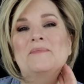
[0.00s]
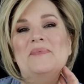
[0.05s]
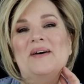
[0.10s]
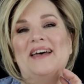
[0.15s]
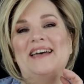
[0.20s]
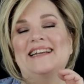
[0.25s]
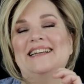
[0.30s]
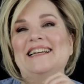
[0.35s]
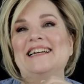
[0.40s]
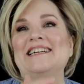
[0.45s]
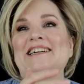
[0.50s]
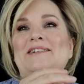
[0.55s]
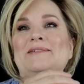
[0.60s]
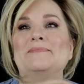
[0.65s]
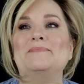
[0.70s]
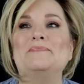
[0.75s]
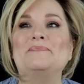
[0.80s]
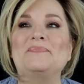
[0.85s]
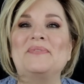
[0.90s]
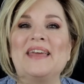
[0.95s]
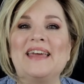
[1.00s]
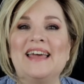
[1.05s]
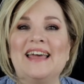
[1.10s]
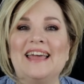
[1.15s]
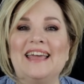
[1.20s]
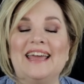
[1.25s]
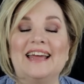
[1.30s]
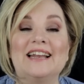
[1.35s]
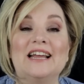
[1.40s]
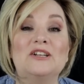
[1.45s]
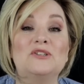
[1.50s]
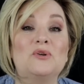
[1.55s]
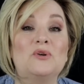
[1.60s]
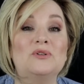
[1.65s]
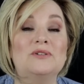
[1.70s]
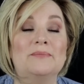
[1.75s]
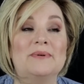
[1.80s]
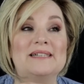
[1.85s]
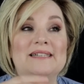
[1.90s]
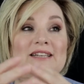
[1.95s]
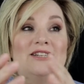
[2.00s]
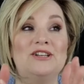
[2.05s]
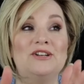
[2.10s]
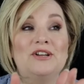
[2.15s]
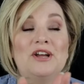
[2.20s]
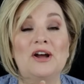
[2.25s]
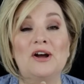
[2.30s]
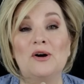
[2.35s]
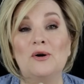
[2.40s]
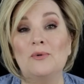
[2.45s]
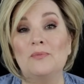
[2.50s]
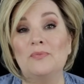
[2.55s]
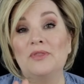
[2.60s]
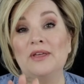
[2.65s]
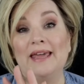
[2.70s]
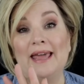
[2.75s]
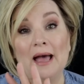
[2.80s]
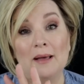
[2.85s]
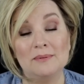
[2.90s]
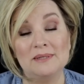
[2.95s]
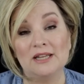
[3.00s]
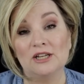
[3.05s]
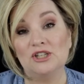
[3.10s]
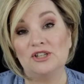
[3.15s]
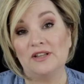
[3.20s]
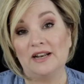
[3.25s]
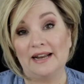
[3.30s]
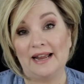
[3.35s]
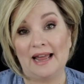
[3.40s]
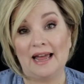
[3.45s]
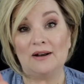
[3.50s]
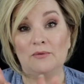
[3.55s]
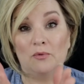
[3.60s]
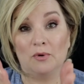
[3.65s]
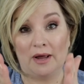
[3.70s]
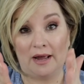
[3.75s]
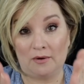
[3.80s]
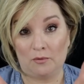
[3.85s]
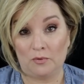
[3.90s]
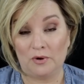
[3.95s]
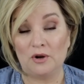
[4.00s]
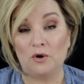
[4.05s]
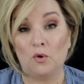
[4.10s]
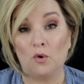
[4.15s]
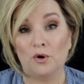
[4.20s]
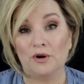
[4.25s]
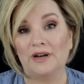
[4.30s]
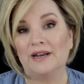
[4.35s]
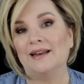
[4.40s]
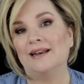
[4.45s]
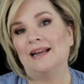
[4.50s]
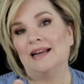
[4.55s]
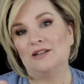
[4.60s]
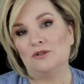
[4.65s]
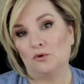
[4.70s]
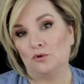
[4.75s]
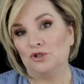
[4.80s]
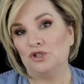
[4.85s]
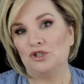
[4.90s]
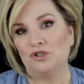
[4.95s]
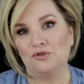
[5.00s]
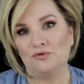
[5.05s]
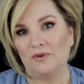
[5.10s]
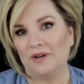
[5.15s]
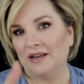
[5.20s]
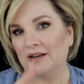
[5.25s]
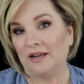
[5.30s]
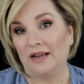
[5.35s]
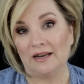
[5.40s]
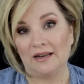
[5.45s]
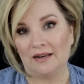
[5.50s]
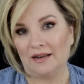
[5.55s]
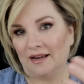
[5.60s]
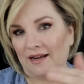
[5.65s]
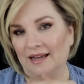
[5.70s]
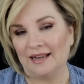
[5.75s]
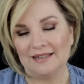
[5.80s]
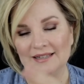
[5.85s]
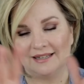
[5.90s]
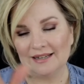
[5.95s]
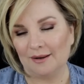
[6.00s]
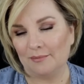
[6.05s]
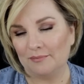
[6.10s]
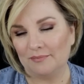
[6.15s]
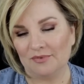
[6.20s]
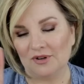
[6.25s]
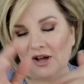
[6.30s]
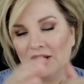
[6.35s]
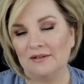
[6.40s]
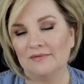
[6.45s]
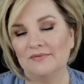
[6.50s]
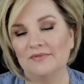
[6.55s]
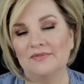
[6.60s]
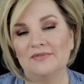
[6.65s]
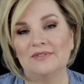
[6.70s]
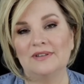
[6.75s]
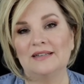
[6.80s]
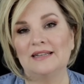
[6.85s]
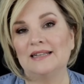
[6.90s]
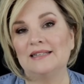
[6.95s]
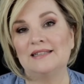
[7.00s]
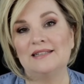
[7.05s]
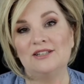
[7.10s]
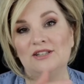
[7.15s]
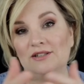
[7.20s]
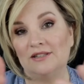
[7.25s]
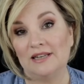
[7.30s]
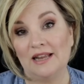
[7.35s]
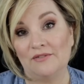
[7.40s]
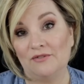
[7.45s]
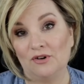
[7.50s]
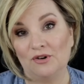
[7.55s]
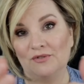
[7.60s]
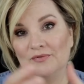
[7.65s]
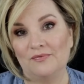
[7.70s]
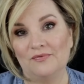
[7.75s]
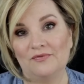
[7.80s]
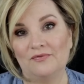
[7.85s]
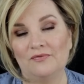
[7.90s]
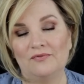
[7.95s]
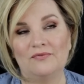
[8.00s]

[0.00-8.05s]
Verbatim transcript: but, um, and I told him, I said, you know, the gab sesh that I had recorded, and I told you in editing, I ended up not, it never,